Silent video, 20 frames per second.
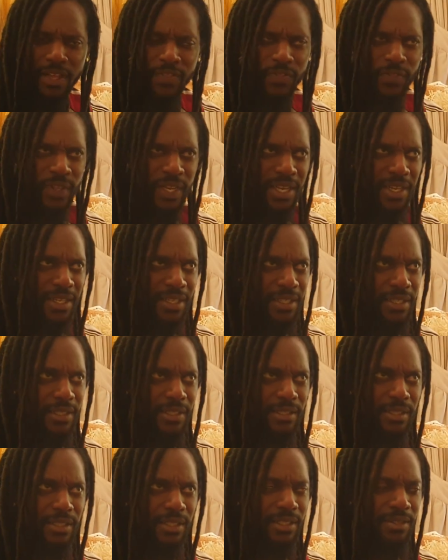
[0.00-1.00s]
I think
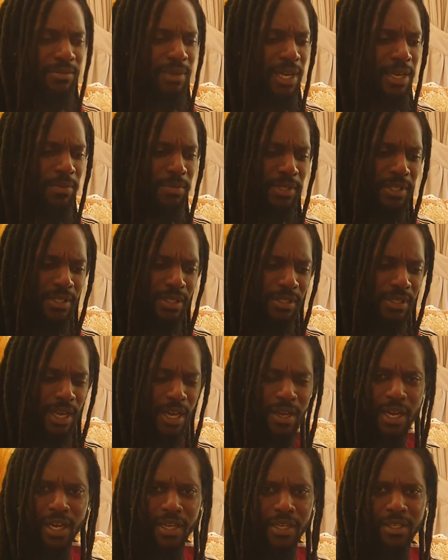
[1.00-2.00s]
it might be.
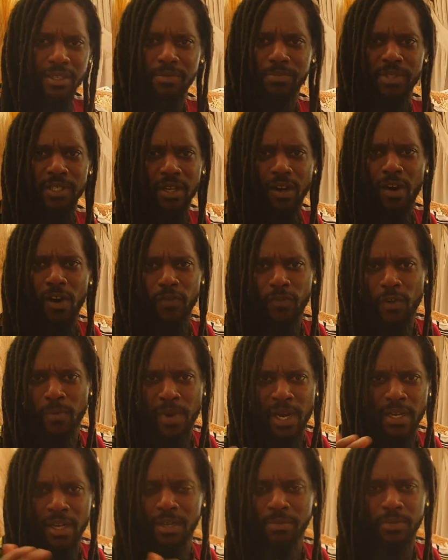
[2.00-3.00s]
I could be off on
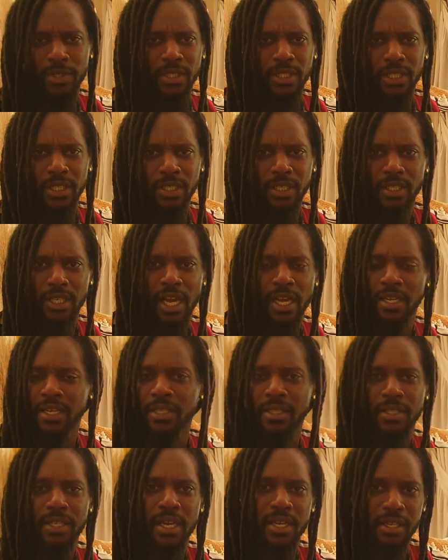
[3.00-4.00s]
my numbers because I
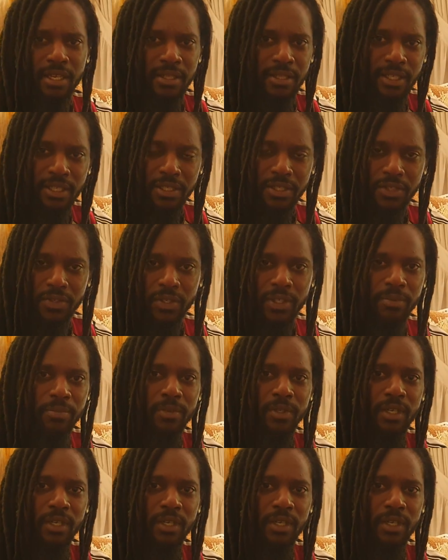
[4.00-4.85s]
didn't take it this trip.